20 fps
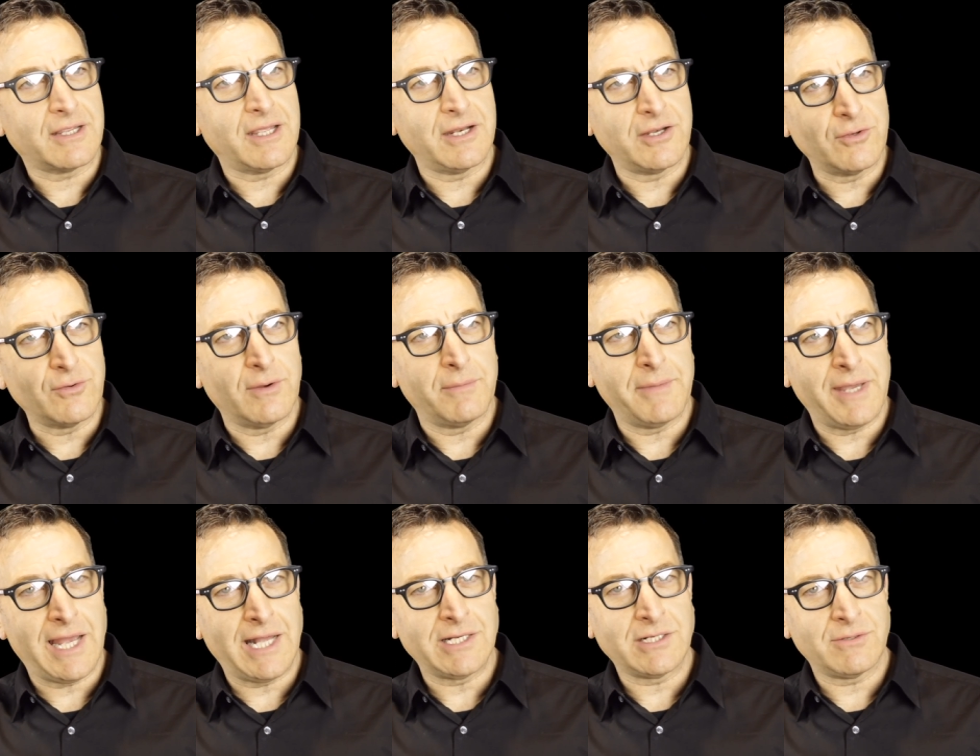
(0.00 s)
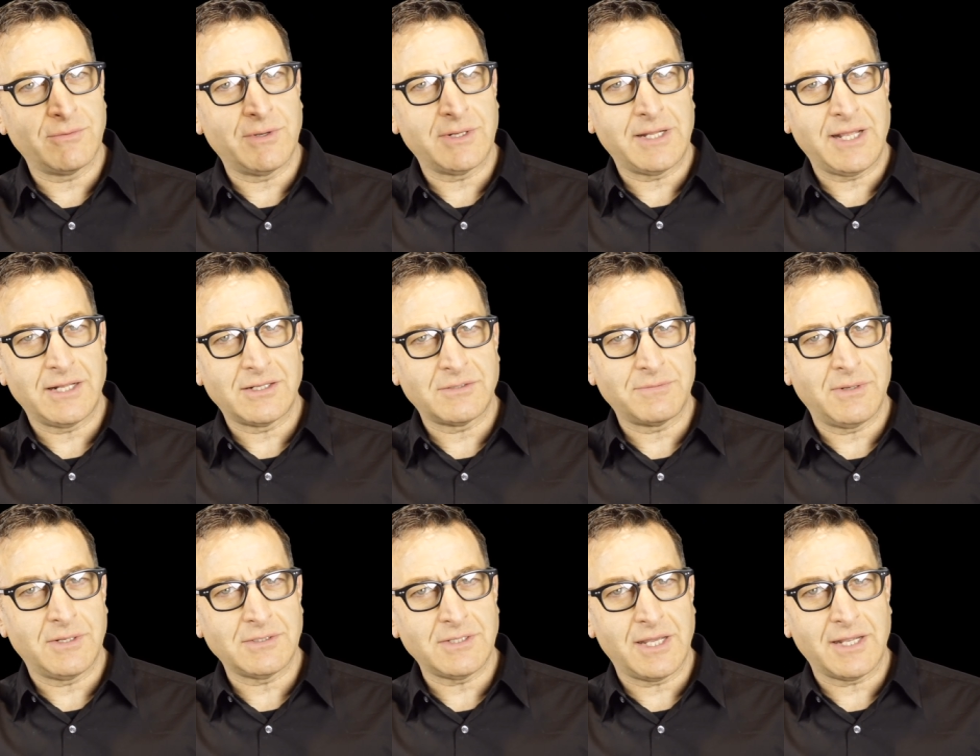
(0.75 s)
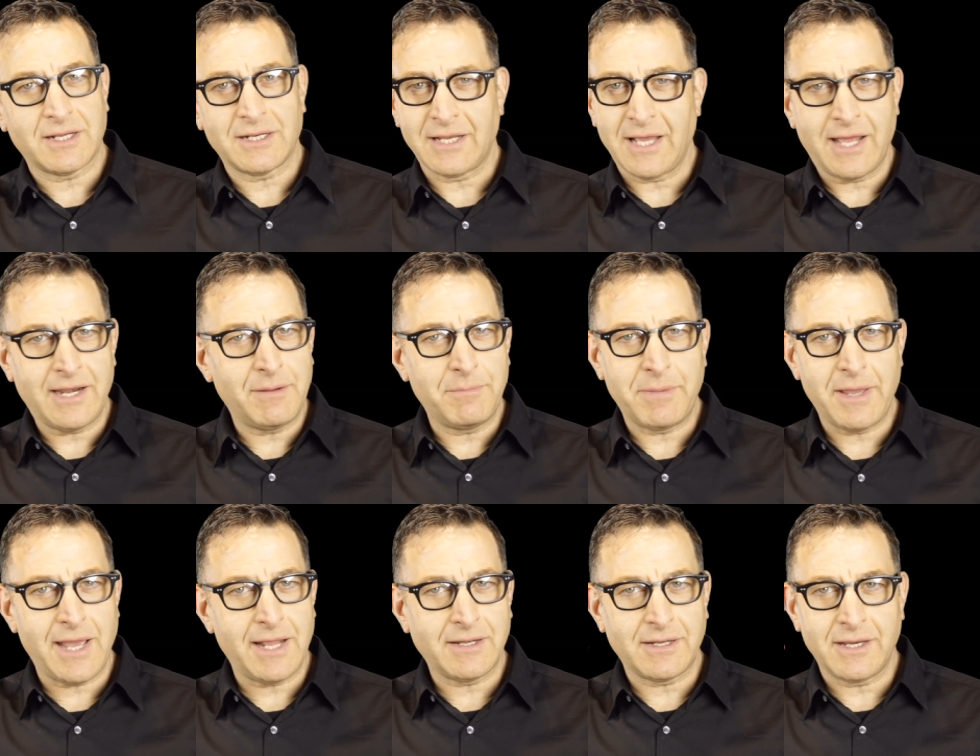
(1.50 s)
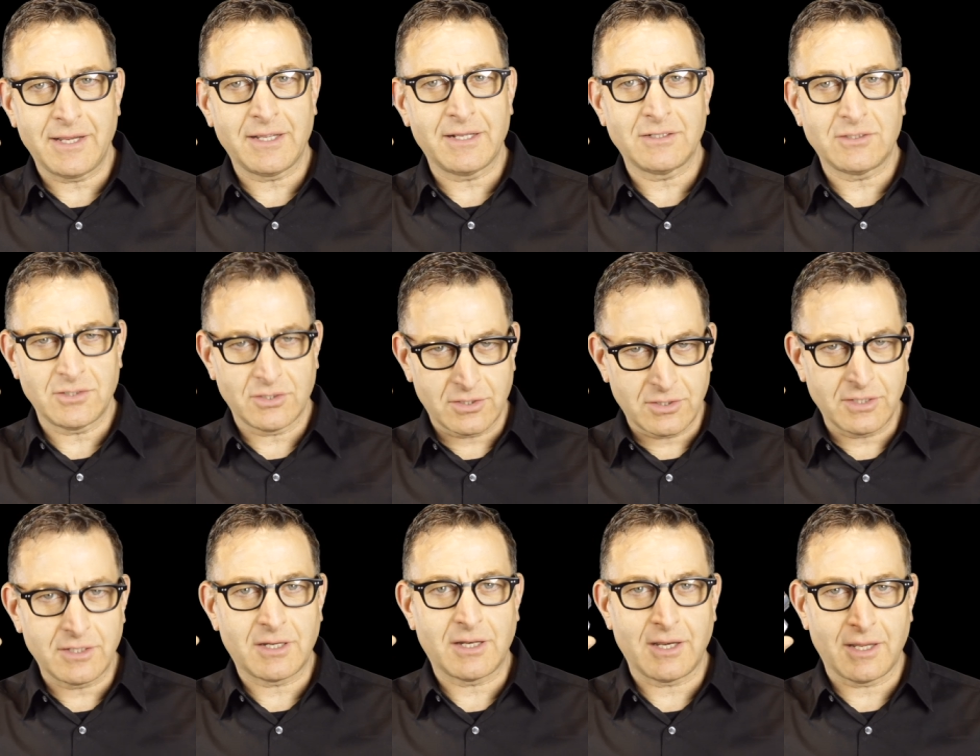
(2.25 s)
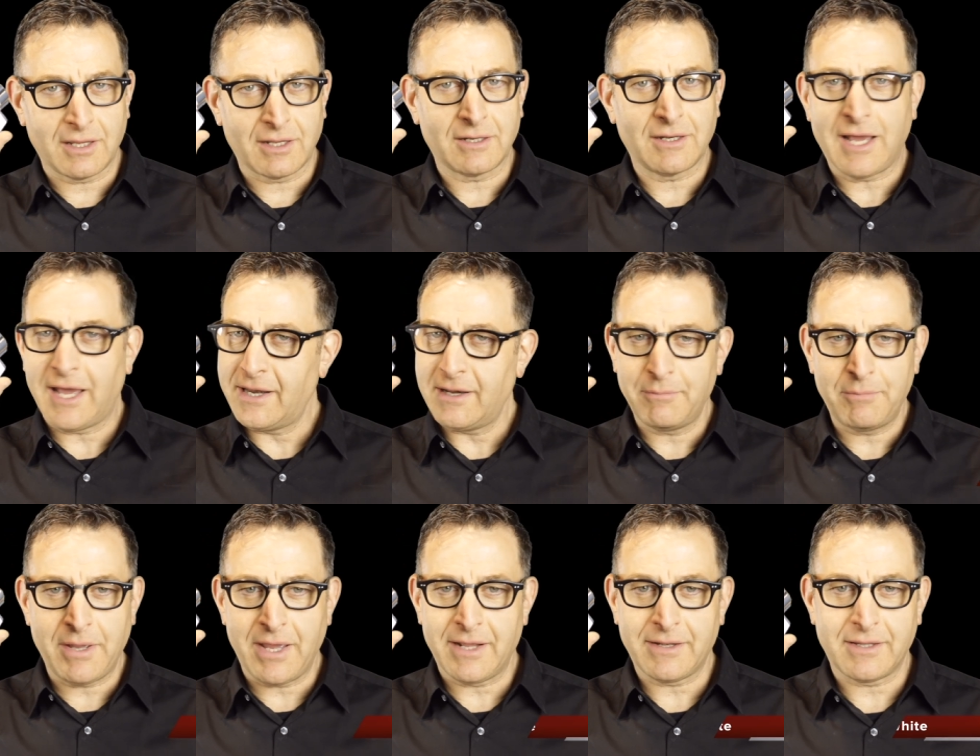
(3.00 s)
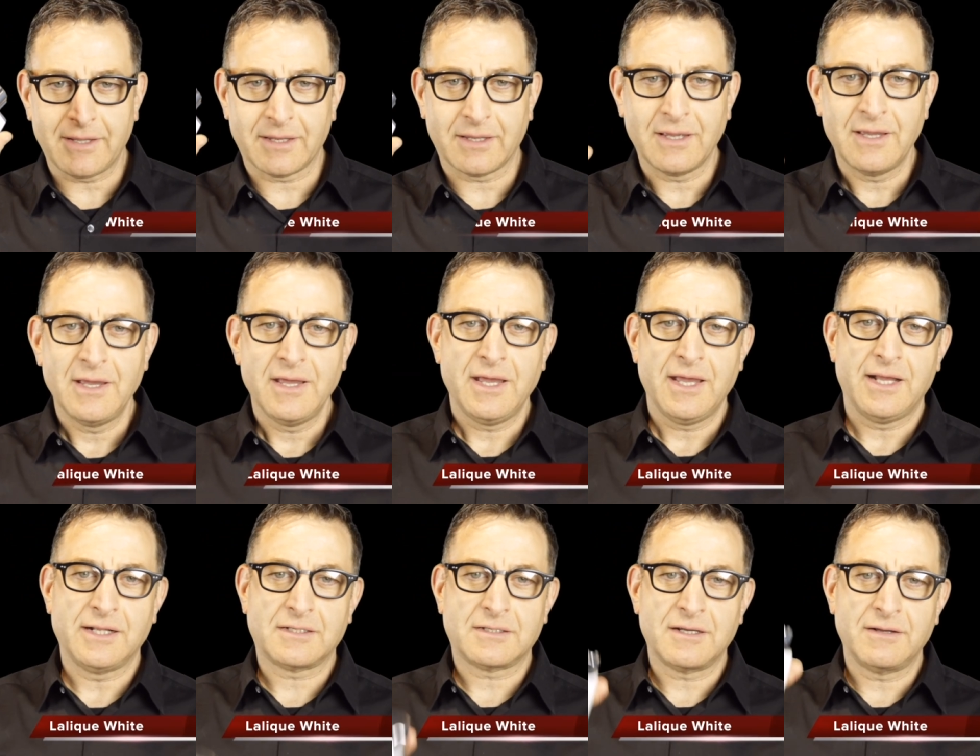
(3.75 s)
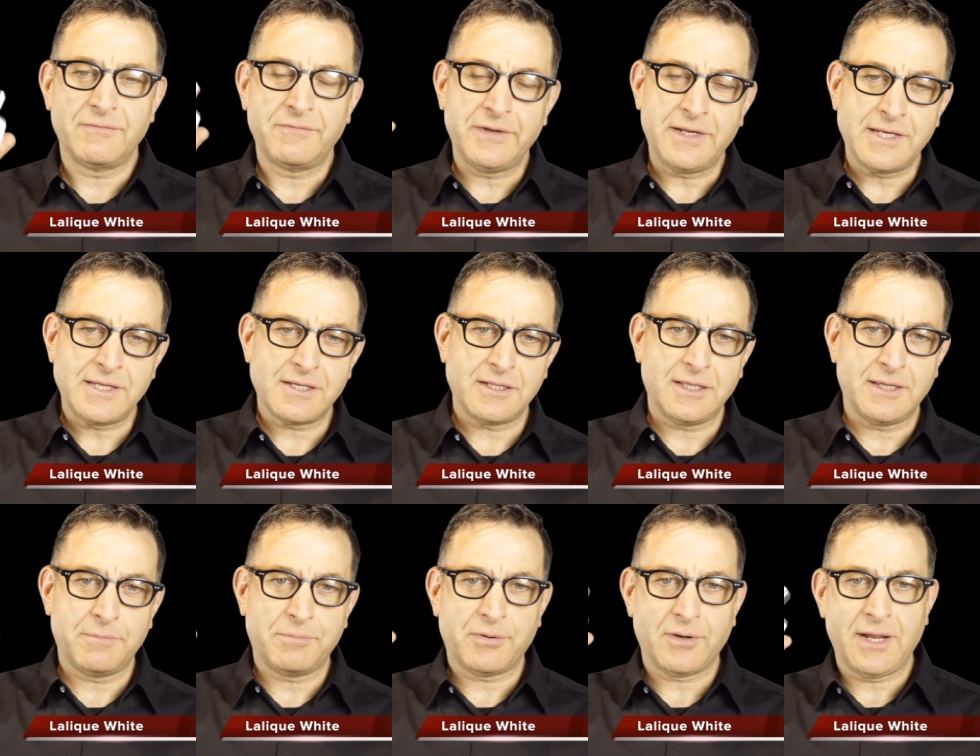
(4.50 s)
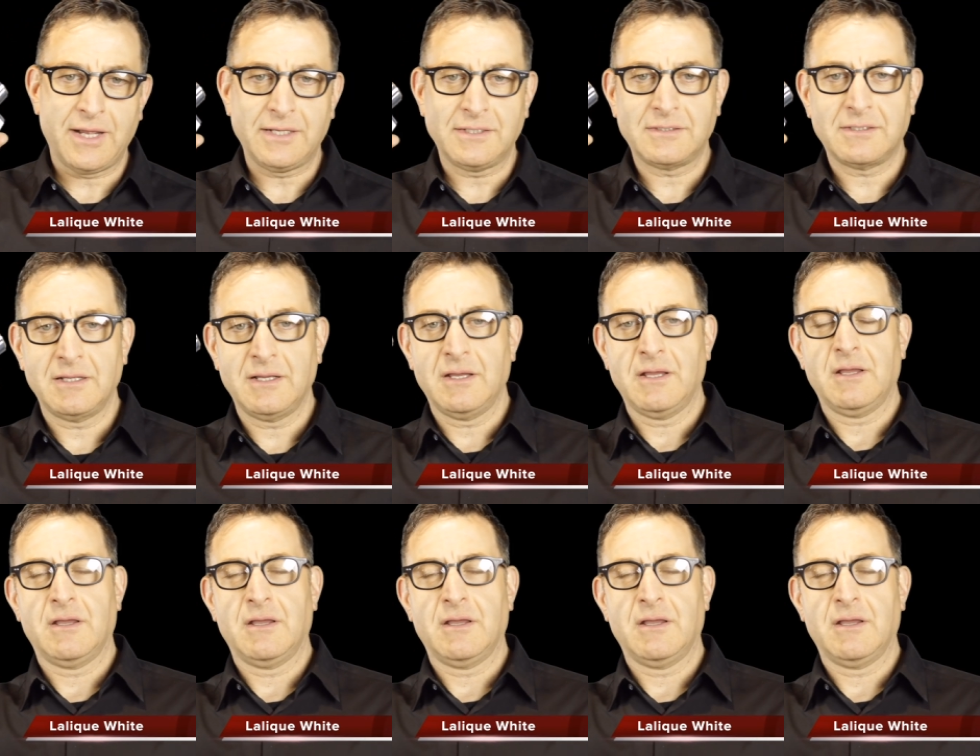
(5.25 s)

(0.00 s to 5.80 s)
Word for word: Can you imagine what that smells like? Not a bad thing. It's a good thing. Not a bad thing. It's conveniently priced.